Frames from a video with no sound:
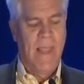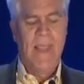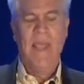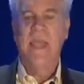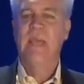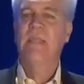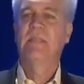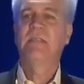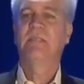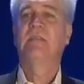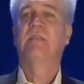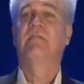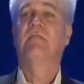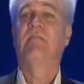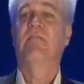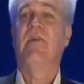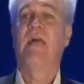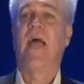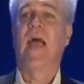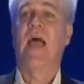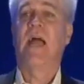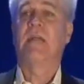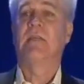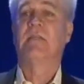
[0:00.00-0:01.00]
It is, in
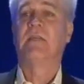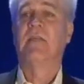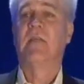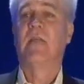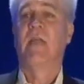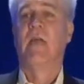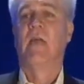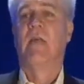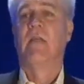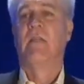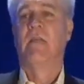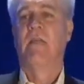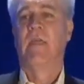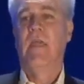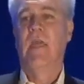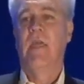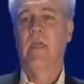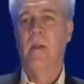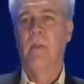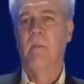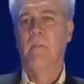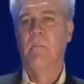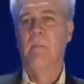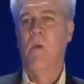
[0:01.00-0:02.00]
fact,
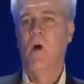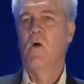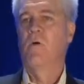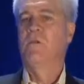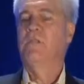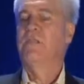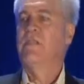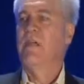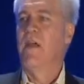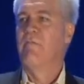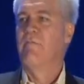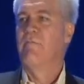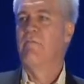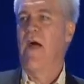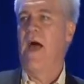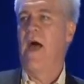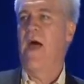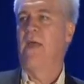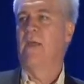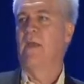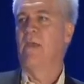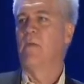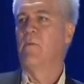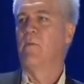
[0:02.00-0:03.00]
the most
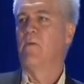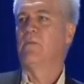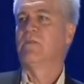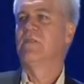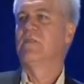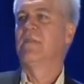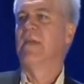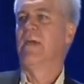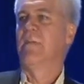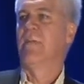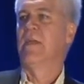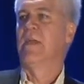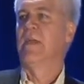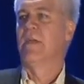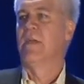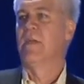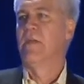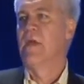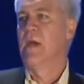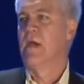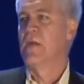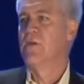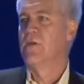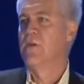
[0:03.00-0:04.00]
valuable
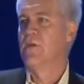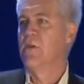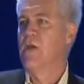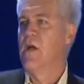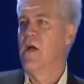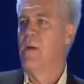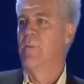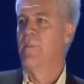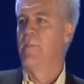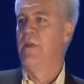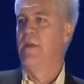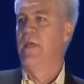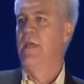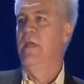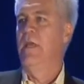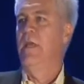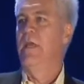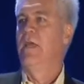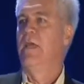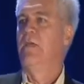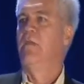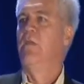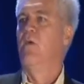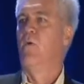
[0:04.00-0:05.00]
semiconductor company
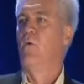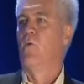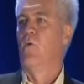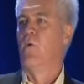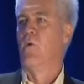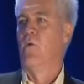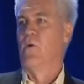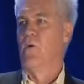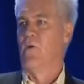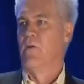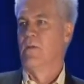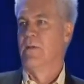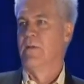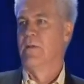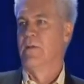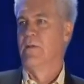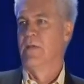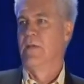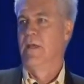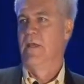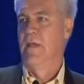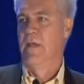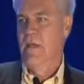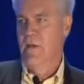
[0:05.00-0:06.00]
in the world
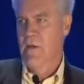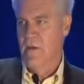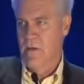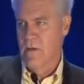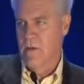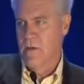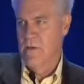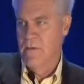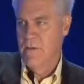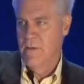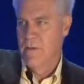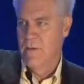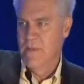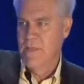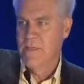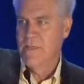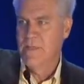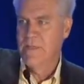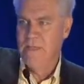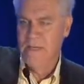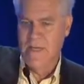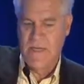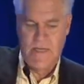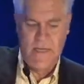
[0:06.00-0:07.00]
here in
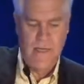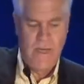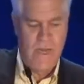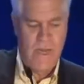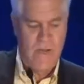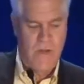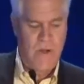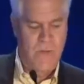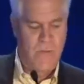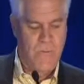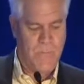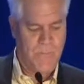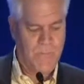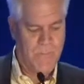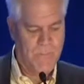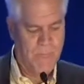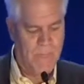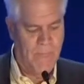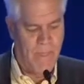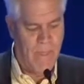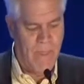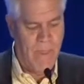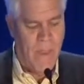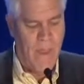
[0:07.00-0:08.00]
San Diego.
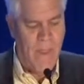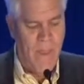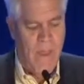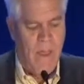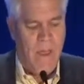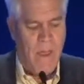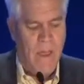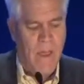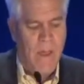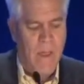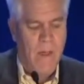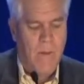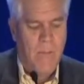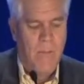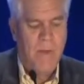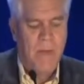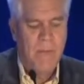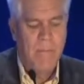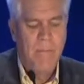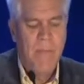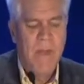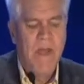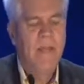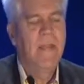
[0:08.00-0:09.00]

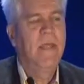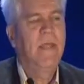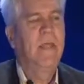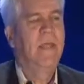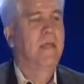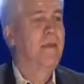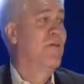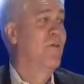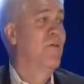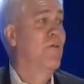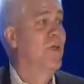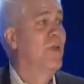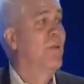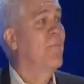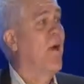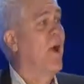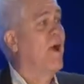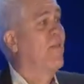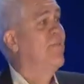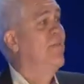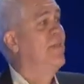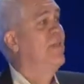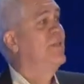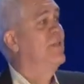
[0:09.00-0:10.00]
But many, including
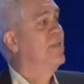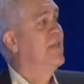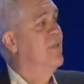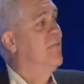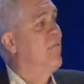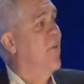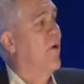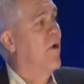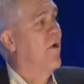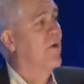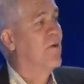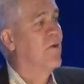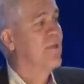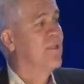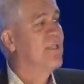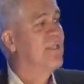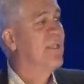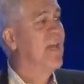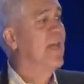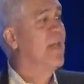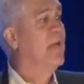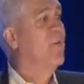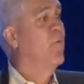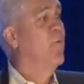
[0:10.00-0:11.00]
my VC partners,
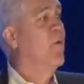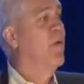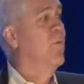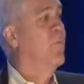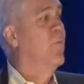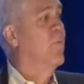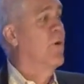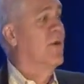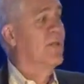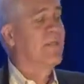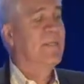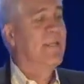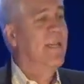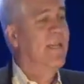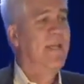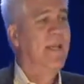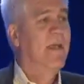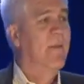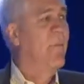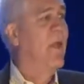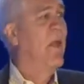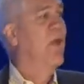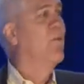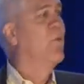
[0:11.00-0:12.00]
said it wouldn't work.
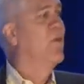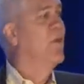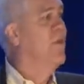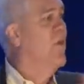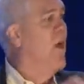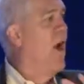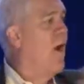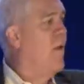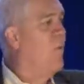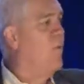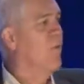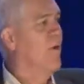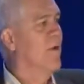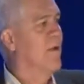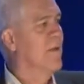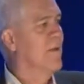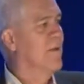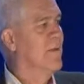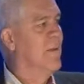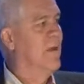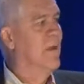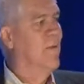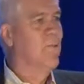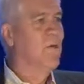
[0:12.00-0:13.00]
CDMA would not work.
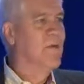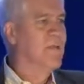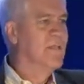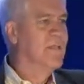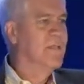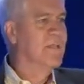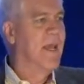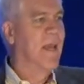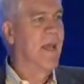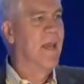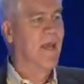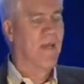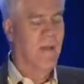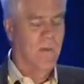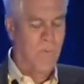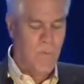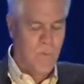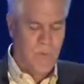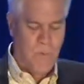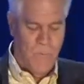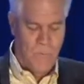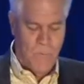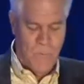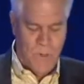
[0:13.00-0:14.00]
It wouldn't scale. It
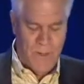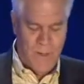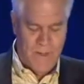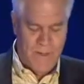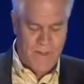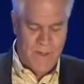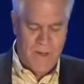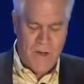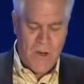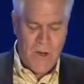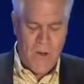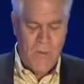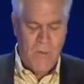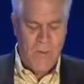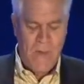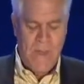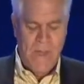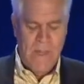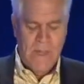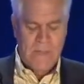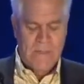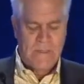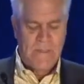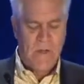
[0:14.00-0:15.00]
wouldn't work. You know,
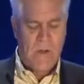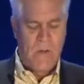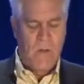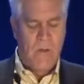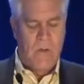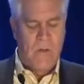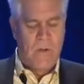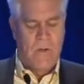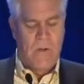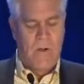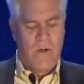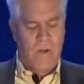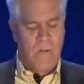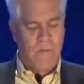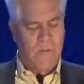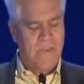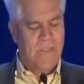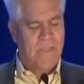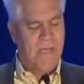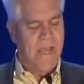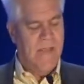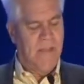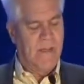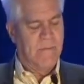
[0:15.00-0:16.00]
so Irwin
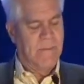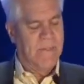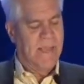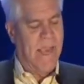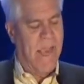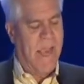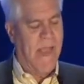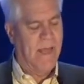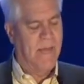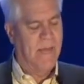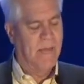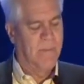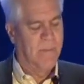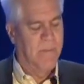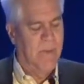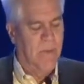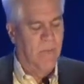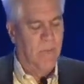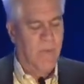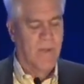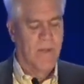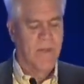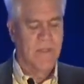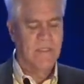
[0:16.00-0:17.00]
Jacobs had to be
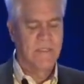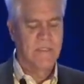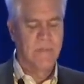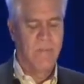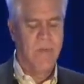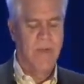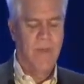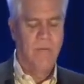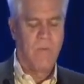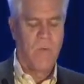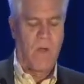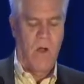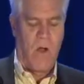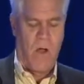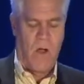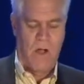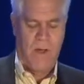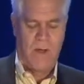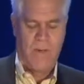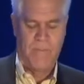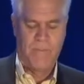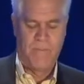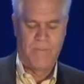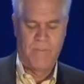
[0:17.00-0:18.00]
willing to be
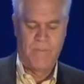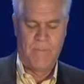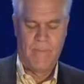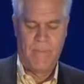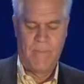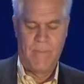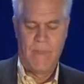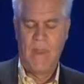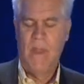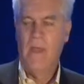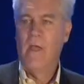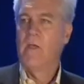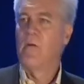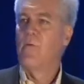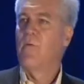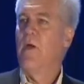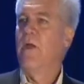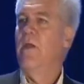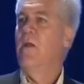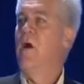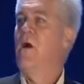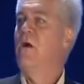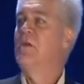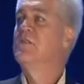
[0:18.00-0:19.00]
wrong.
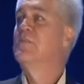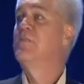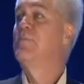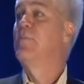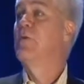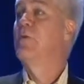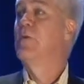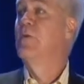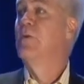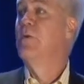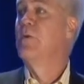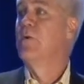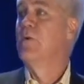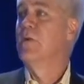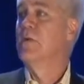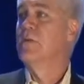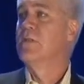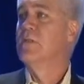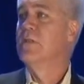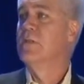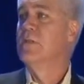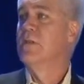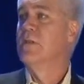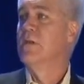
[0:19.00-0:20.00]
Great
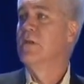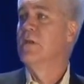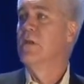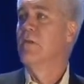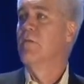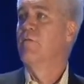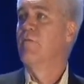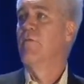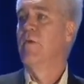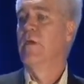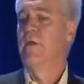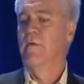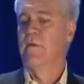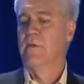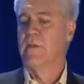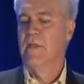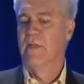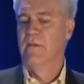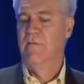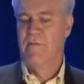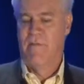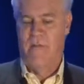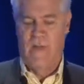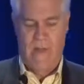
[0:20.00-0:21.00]
entrepreneurs
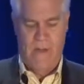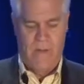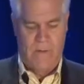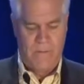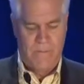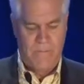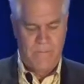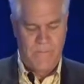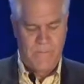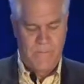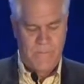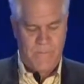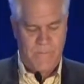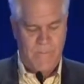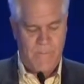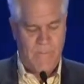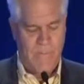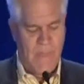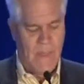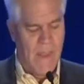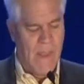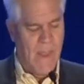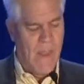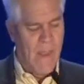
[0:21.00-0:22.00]
frequently fail.
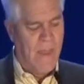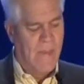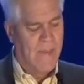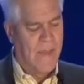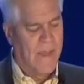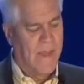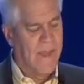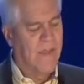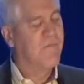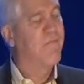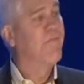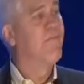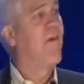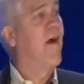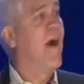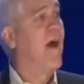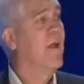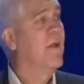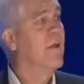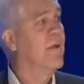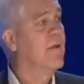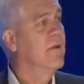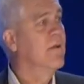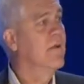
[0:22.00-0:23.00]
They get
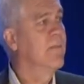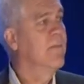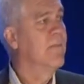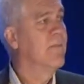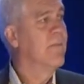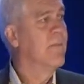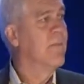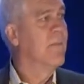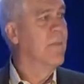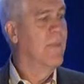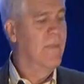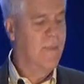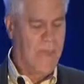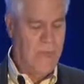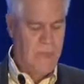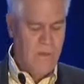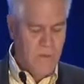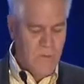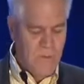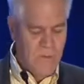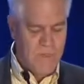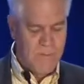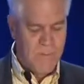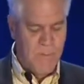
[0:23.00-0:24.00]
fired, they
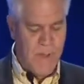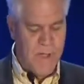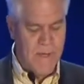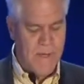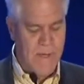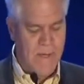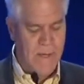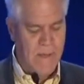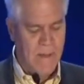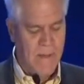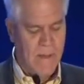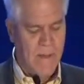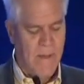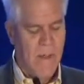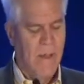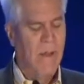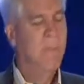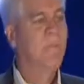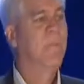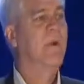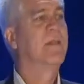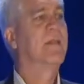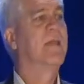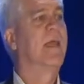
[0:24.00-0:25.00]
lose money,
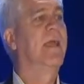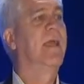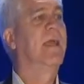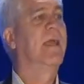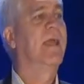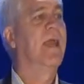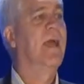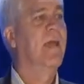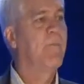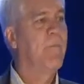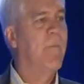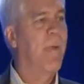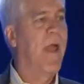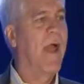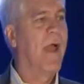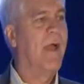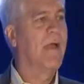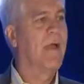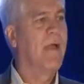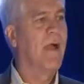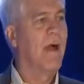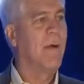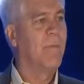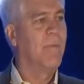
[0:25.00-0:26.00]
but they get
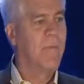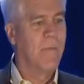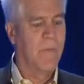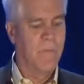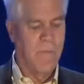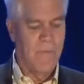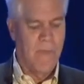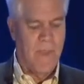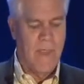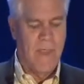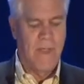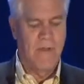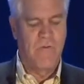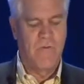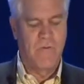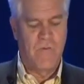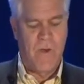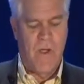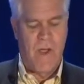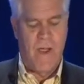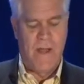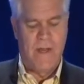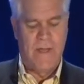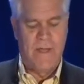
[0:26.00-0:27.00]
back up and
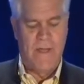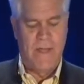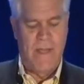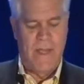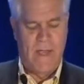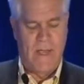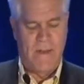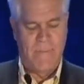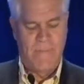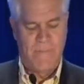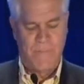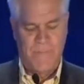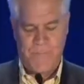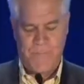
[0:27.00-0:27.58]
try it again.